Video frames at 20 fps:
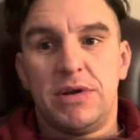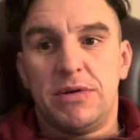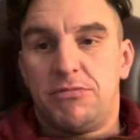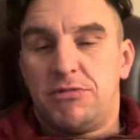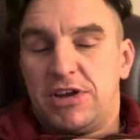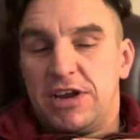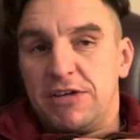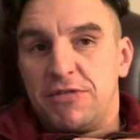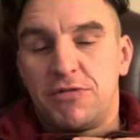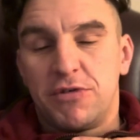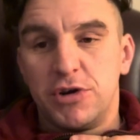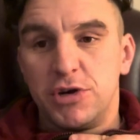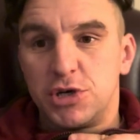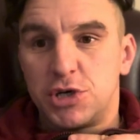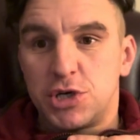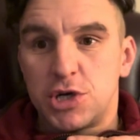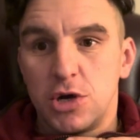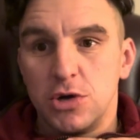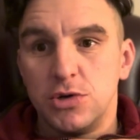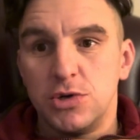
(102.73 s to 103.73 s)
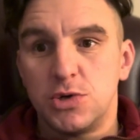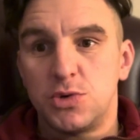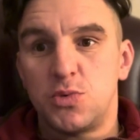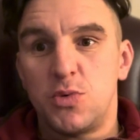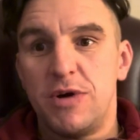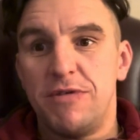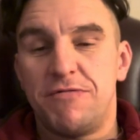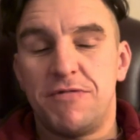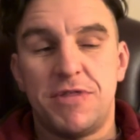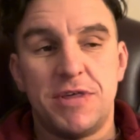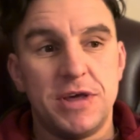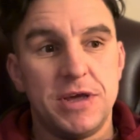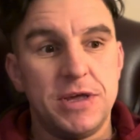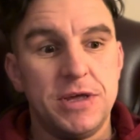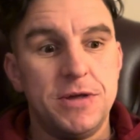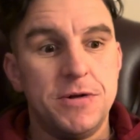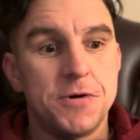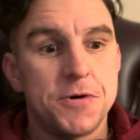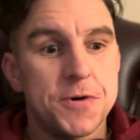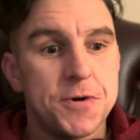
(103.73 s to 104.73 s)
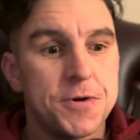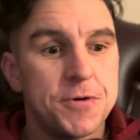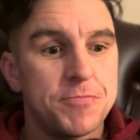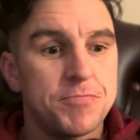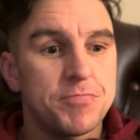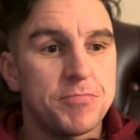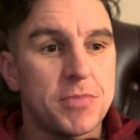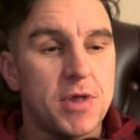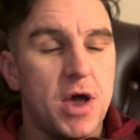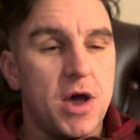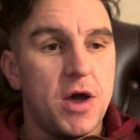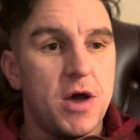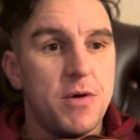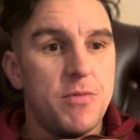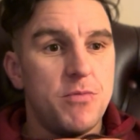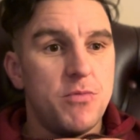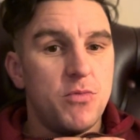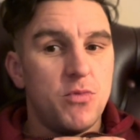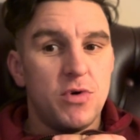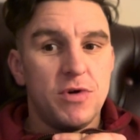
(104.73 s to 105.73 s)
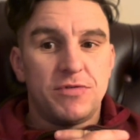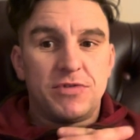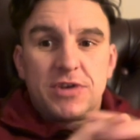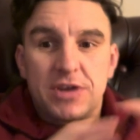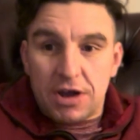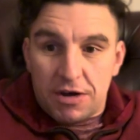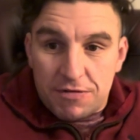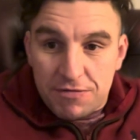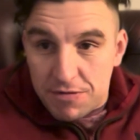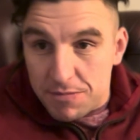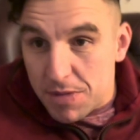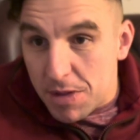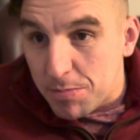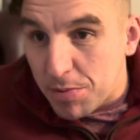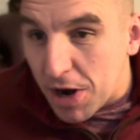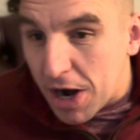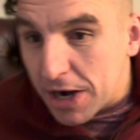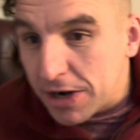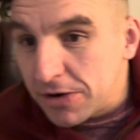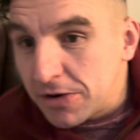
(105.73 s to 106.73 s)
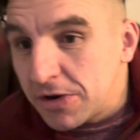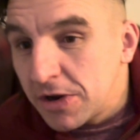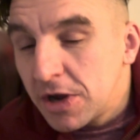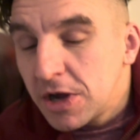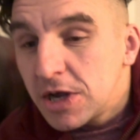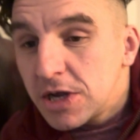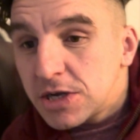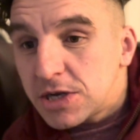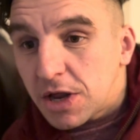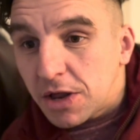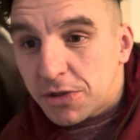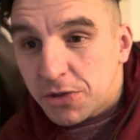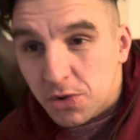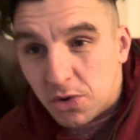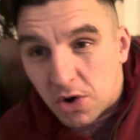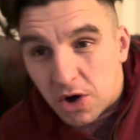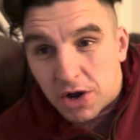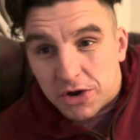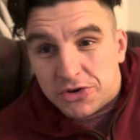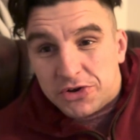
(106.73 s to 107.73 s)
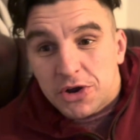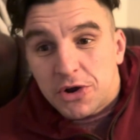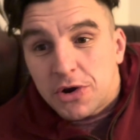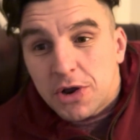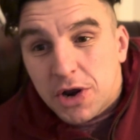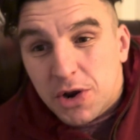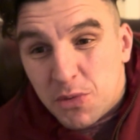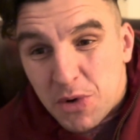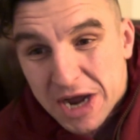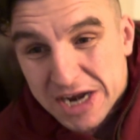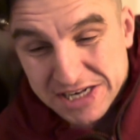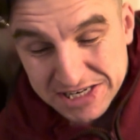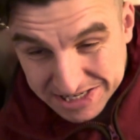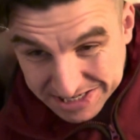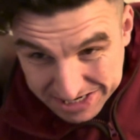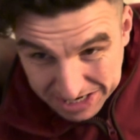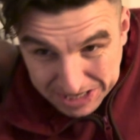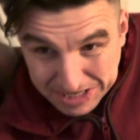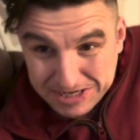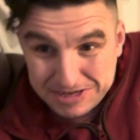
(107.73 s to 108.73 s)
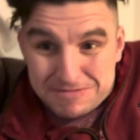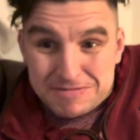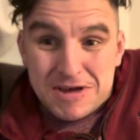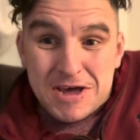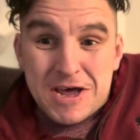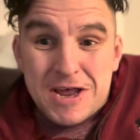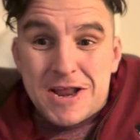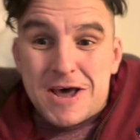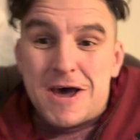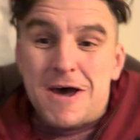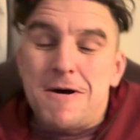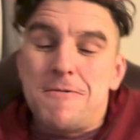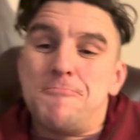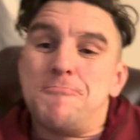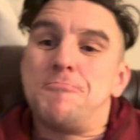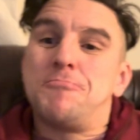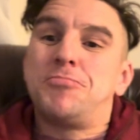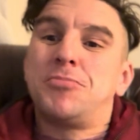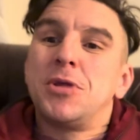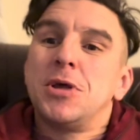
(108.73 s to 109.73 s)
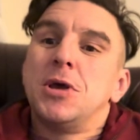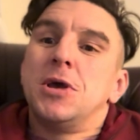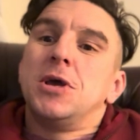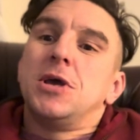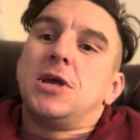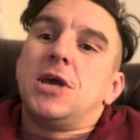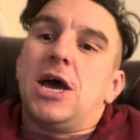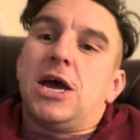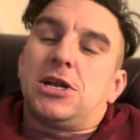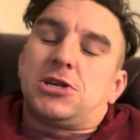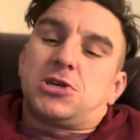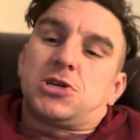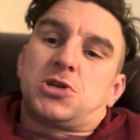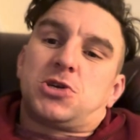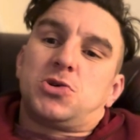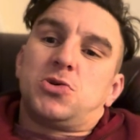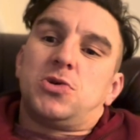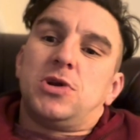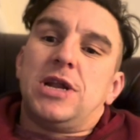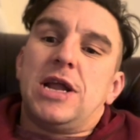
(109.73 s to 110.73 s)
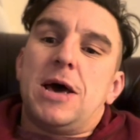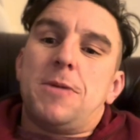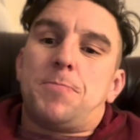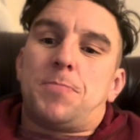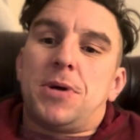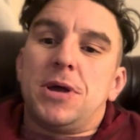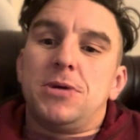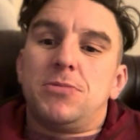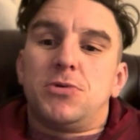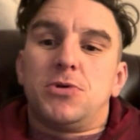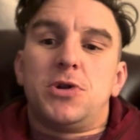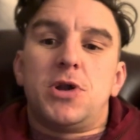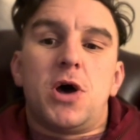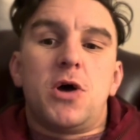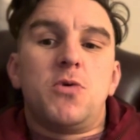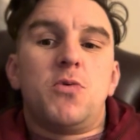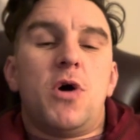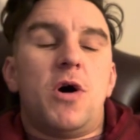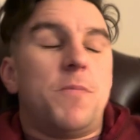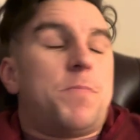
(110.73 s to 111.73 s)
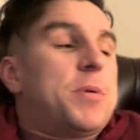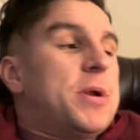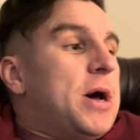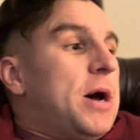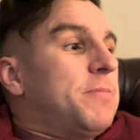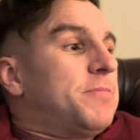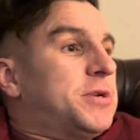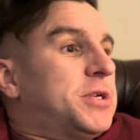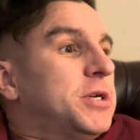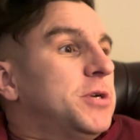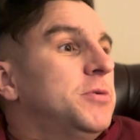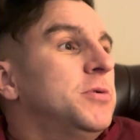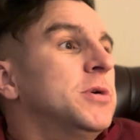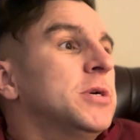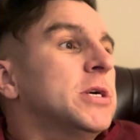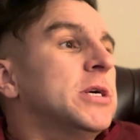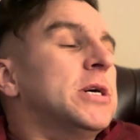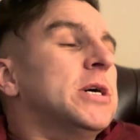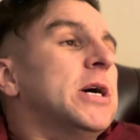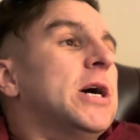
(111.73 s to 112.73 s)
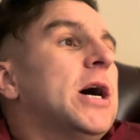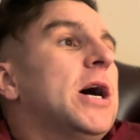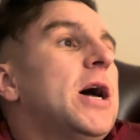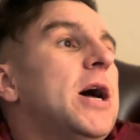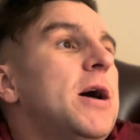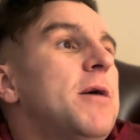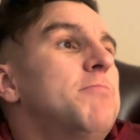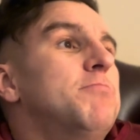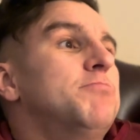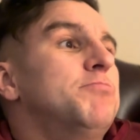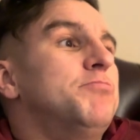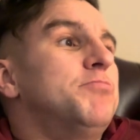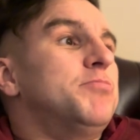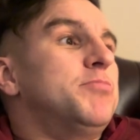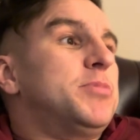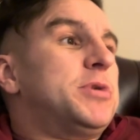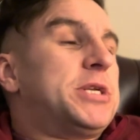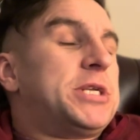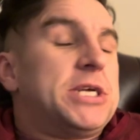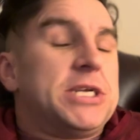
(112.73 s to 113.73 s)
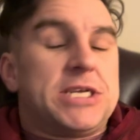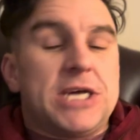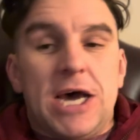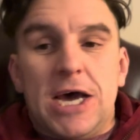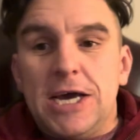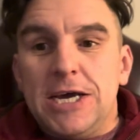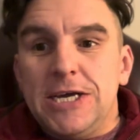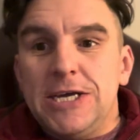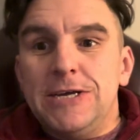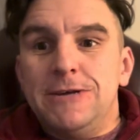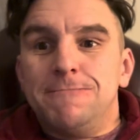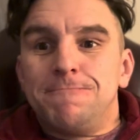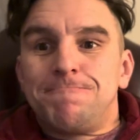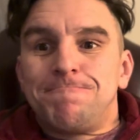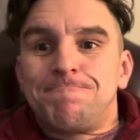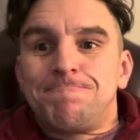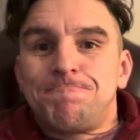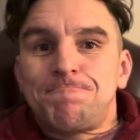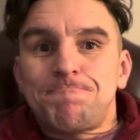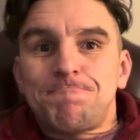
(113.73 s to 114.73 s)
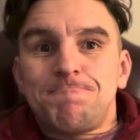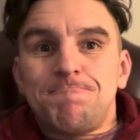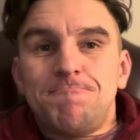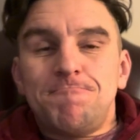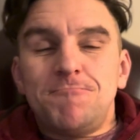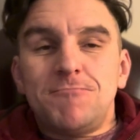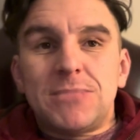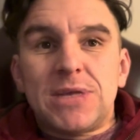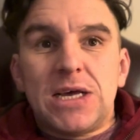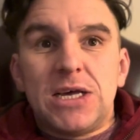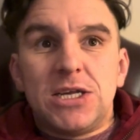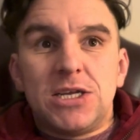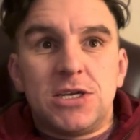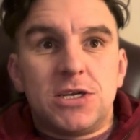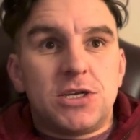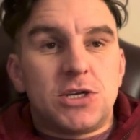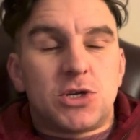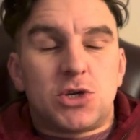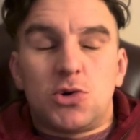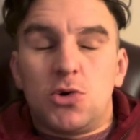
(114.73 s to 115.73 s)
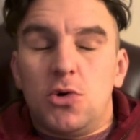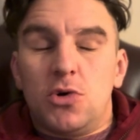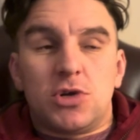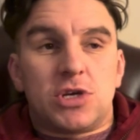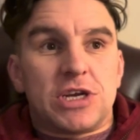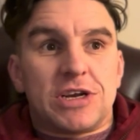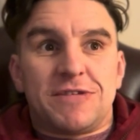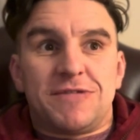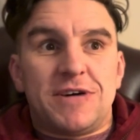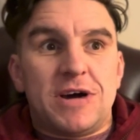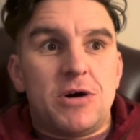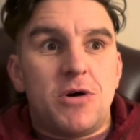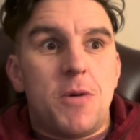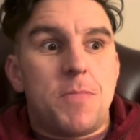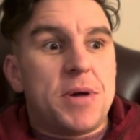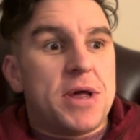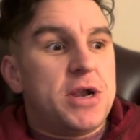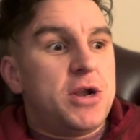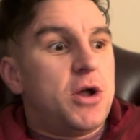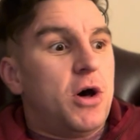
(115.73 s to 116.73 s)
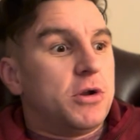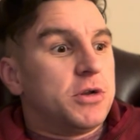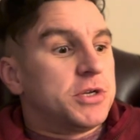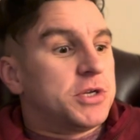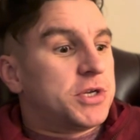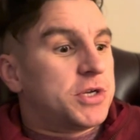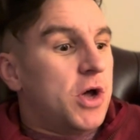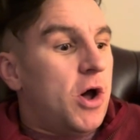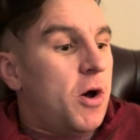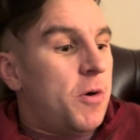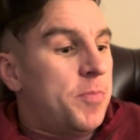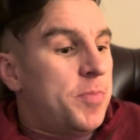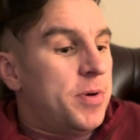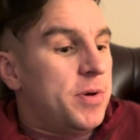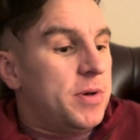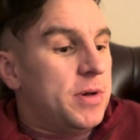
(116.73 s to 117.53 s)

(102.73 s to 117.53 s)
different shows with the with stuff from the brand. So I thought I'd do it on a Wednesday and just sort of let people know what I've been up to. Today it sort of just felt a bit non-stop.